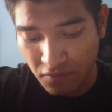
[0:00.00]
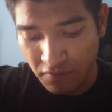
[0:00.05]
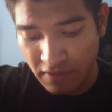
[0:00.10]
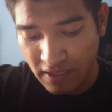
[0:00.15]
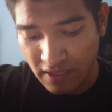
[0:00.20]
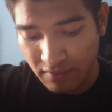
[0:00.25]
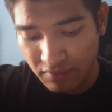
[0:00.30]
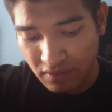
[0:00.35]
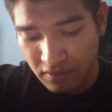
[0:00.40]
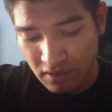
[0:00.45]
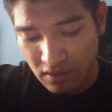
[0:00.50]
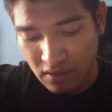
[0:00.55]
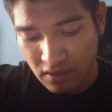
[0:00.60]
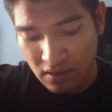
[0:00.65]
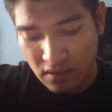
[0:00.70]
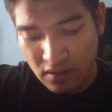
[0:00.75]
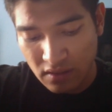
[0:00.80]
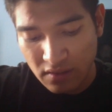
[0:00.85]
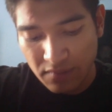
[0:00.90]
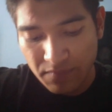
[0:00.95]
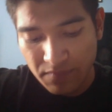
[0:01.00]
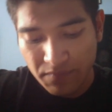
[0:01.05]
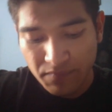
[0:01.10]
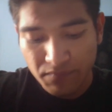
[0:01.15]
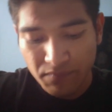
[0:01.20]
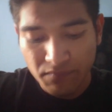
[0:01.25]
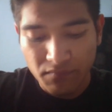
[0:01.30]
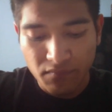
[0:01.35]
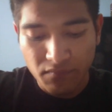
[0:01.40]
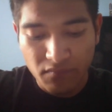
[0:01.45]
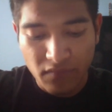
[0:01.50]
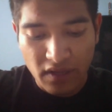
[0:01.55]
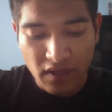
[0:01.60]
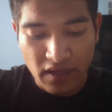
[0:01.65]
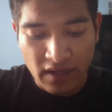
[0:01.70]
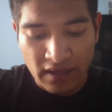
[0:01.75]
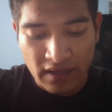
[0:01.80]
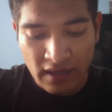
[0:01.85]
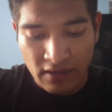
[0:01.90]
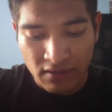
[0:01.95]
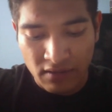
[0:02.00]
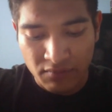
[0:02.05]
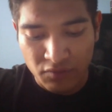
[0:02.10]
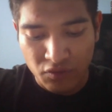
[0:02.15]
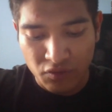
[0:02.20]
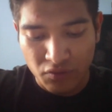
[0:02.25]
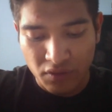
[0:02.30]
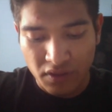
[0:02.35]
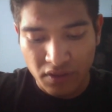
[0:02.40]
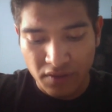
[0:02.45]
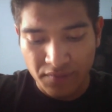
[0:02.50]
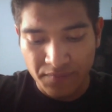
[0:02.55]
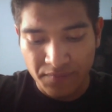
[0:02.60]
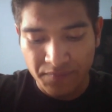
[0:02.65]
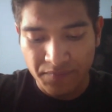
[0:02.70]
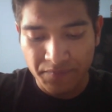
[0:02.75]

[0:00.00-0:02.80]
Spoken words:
grams, and now I'm doing